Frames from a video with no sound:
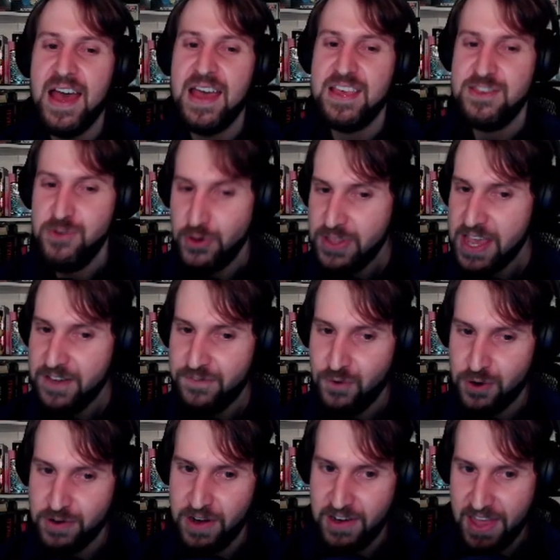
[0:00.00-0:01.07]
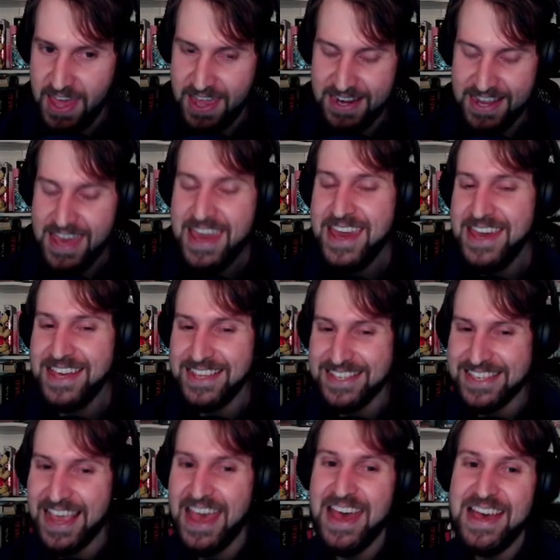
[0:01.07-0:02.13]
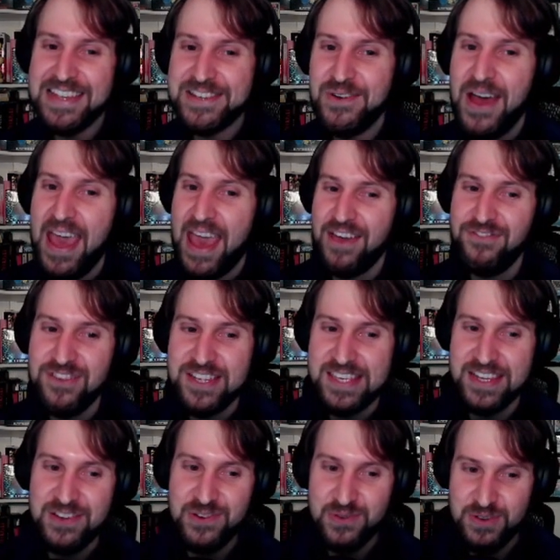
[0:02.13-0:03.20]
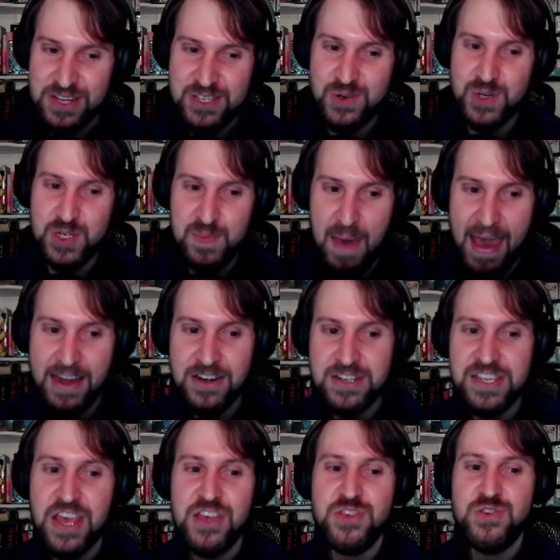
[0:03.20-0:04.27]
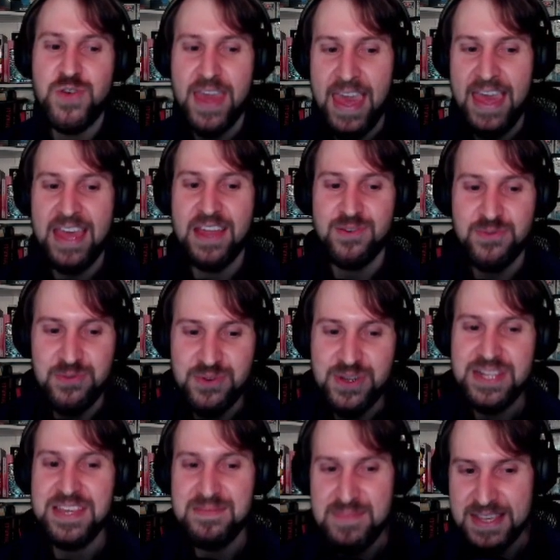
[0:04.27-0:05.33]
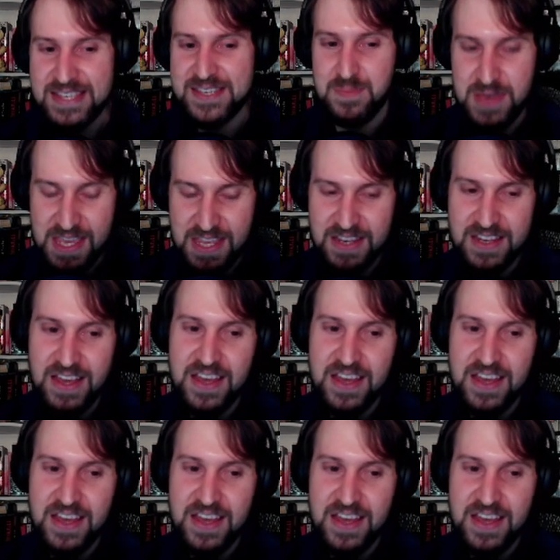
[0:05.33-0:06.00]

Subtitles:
You only have 4 rare candies. So every single resource matters. You can't really miss a beat.